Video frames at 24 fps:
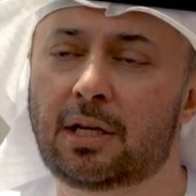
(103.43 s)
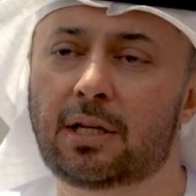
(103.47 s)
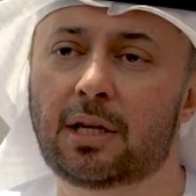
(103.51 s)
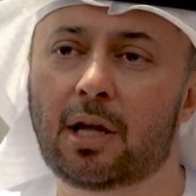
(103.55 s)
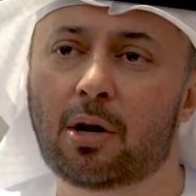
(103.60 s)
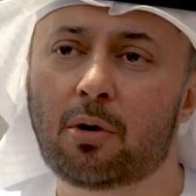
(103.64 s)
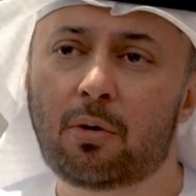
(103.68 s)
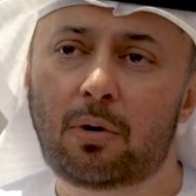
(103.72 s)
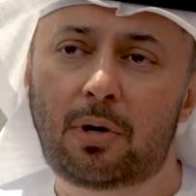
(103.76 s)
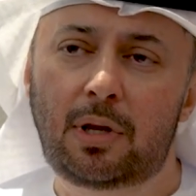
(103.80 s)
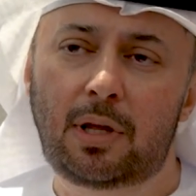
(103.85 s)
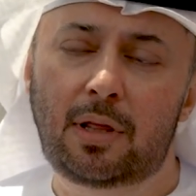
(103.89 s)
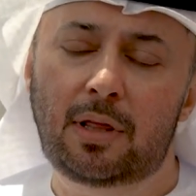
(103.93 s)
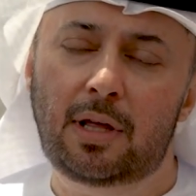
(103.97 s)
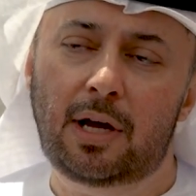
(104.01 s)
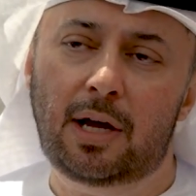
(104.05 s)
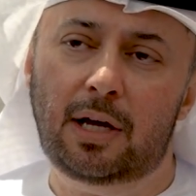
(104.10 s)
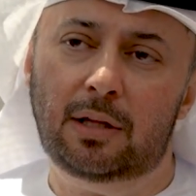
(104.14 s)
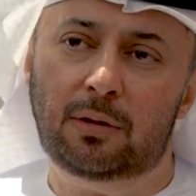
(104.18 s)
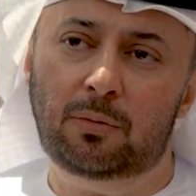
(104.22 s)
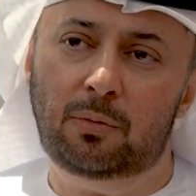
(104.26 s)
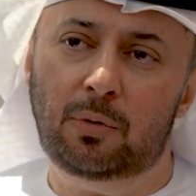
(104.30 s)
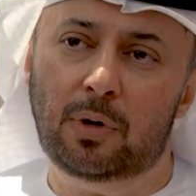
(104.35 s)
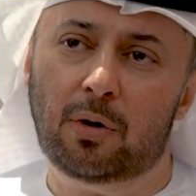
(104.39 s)
Not only
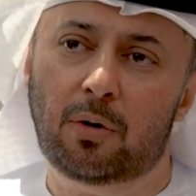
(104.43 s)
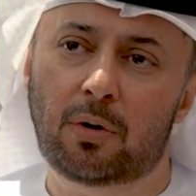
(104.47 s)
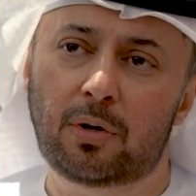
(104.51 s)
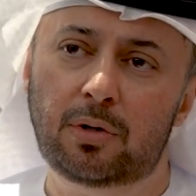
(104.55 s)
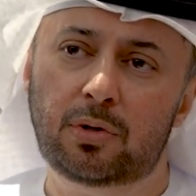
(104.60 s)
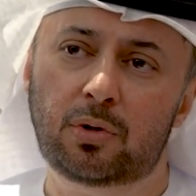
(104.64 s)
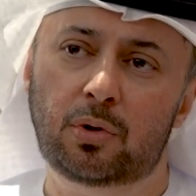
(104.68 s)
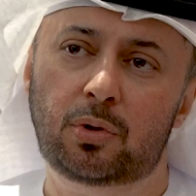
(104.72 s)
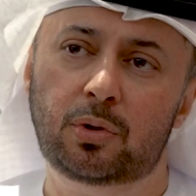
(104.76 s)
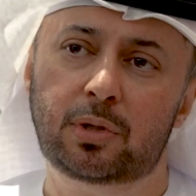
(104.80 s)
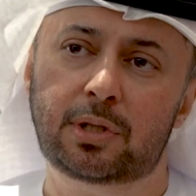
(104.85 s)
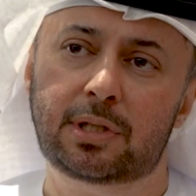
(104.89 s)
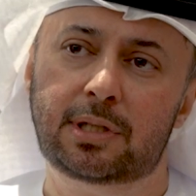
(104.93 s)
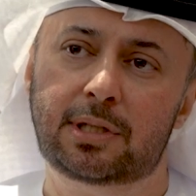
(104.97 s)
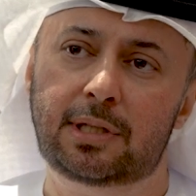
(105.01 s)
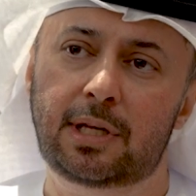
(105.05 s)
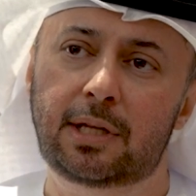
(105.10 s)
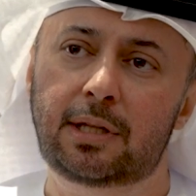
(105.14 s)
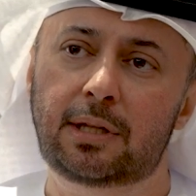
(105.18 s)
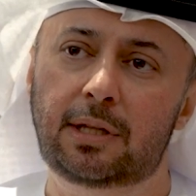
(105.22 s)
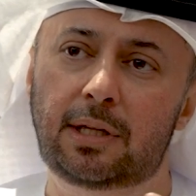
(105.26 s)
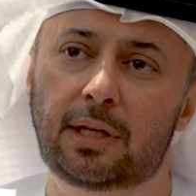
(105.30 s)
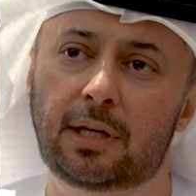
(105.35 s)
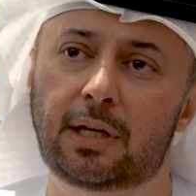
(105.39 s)
that, we are also
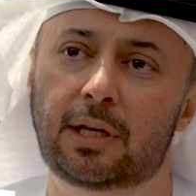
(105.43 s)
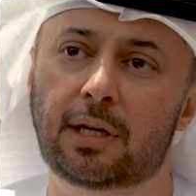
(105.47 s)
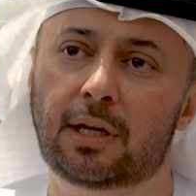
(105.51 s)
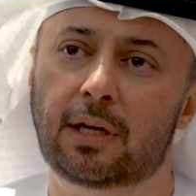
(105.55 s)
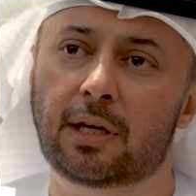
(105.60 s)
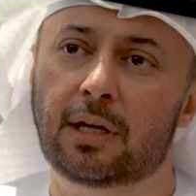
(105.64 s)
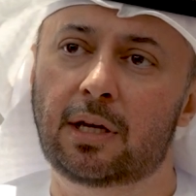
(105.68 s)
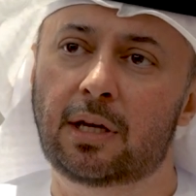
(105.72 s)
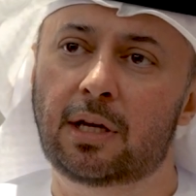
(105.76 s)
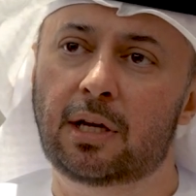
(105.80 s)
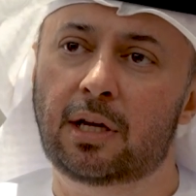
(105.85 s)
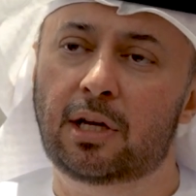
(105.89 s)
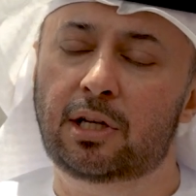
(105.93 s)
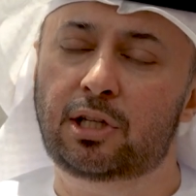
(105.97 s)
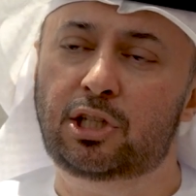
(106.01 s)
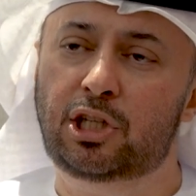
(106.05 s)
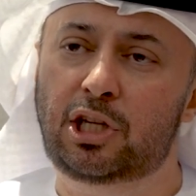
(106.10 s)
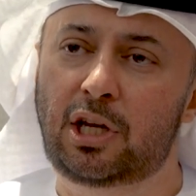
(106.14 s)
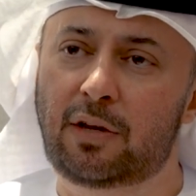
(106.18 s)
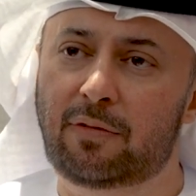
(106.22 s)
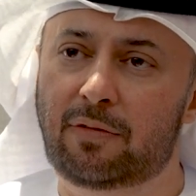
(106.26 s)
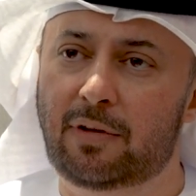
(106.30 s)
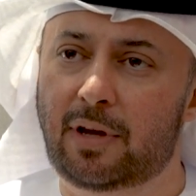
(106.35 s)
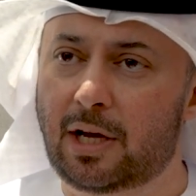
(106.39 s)
extending
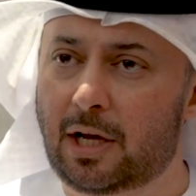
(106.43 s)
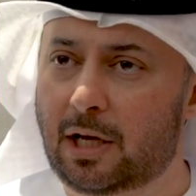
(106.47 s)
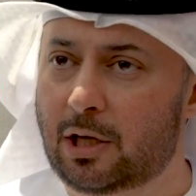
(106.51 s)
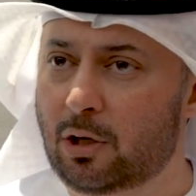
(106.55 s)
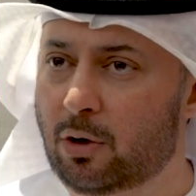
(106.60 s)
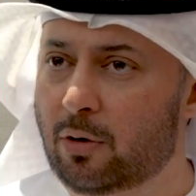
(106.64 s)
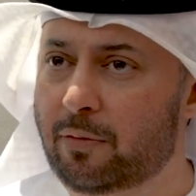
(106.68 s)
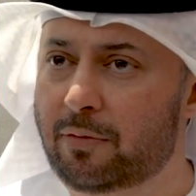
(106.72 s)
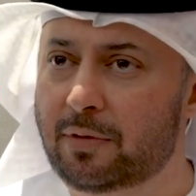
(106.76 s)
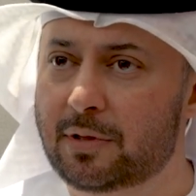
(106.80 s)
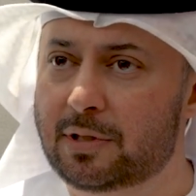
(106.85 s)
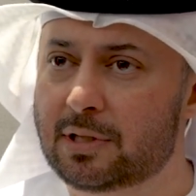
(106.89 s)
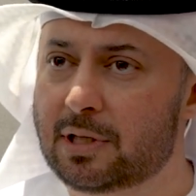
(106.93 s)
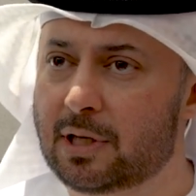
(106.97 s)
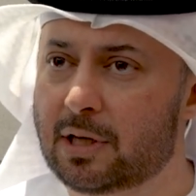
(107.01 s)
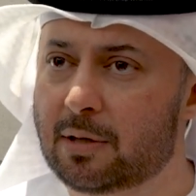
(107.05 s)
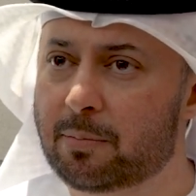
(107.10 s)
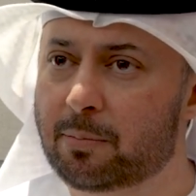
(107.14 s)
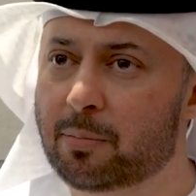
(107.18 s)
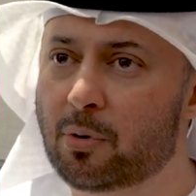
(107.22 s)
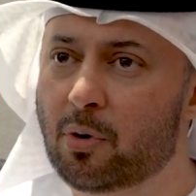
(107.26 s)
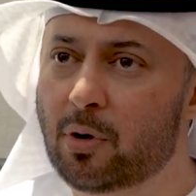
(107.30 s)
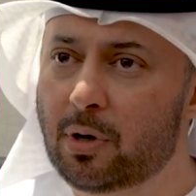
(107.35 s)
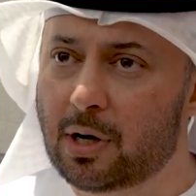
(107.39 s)
Chief AI Officer
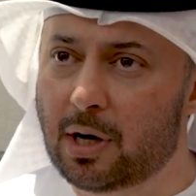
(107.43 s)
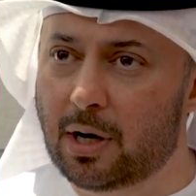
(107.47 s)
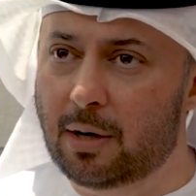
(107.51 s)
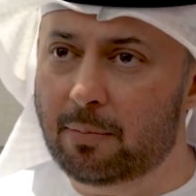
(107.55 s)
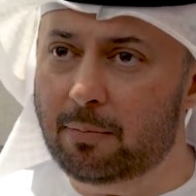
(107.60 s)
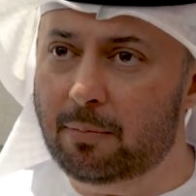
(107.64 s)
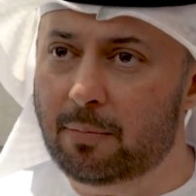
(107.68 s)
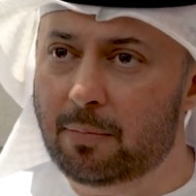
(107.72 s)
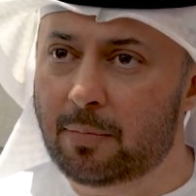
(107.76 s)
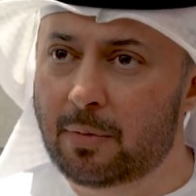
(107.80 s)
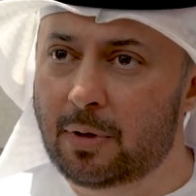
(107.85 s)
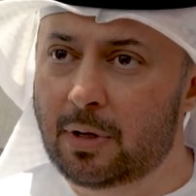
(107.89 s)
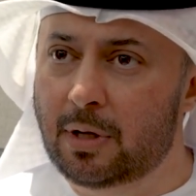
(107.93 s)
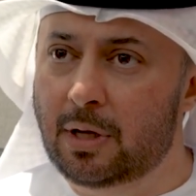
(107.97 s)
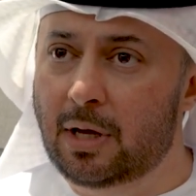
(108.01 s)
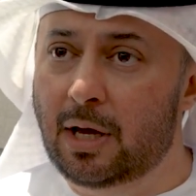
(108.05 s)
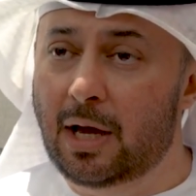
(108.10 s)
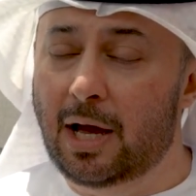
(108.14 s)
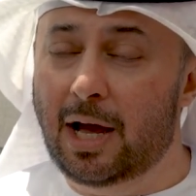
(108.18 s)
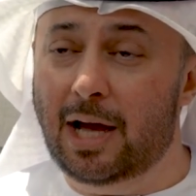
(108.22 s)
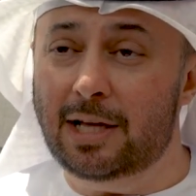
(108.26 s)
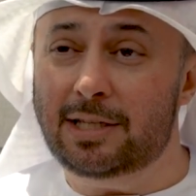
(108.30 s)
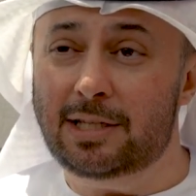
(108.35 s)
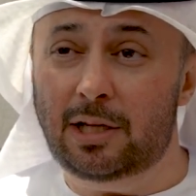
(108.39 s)
program
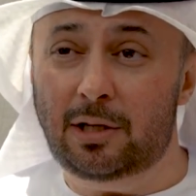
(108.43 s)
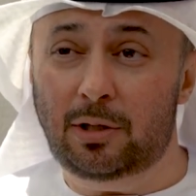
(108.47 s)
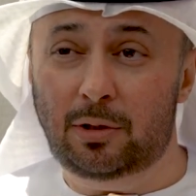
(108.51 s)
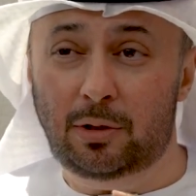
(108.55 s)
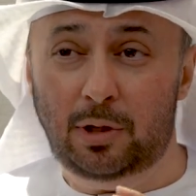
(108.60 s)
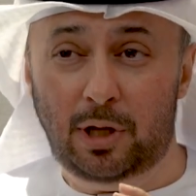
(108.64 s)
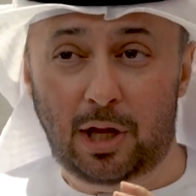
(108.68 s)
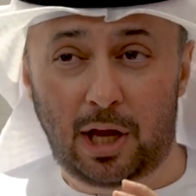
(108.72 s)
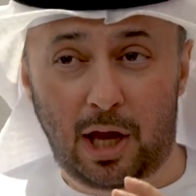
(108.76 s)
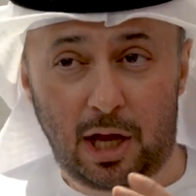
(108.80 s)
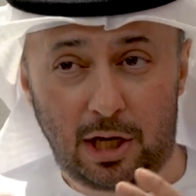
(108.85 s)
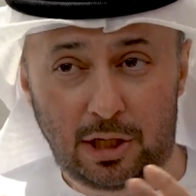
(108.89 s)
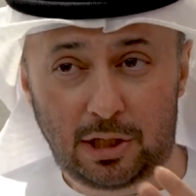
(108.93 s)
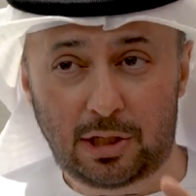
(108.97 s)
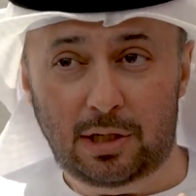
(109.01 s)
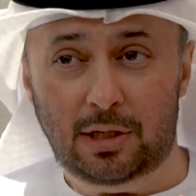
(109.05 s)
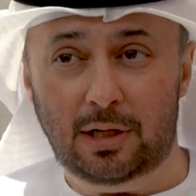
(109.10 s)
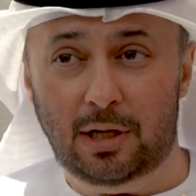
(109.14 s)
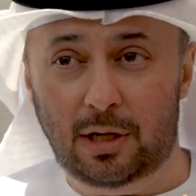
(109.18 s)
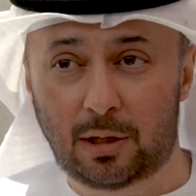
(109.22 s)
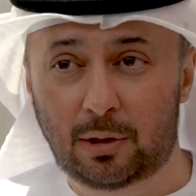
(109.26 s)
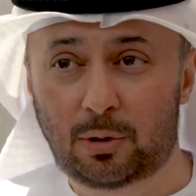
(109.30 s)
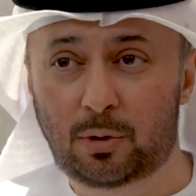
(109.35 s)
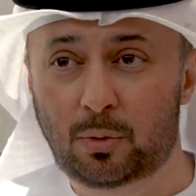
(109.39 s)
as an
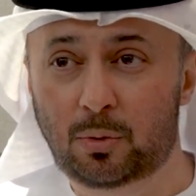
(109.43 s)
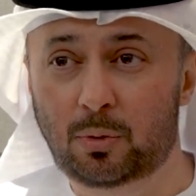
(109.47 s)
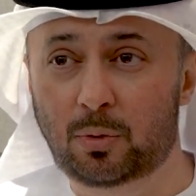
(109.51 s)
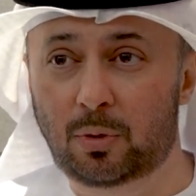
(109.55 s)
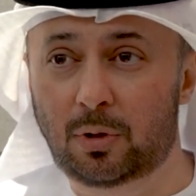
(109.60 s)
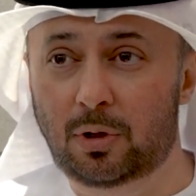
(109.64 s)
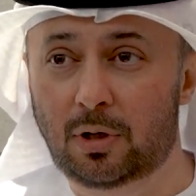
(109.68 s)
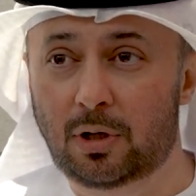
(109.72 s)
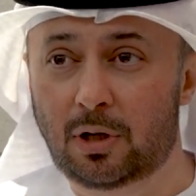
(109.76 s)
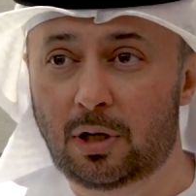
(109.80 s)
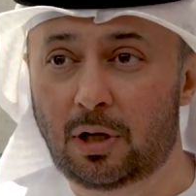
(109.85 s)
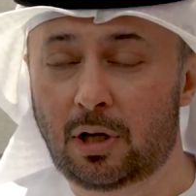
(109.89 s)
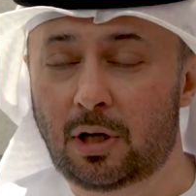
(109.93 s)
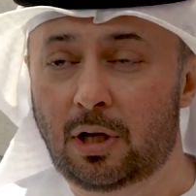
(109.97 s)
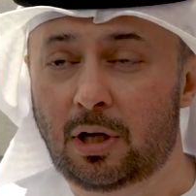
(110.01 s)
educational tool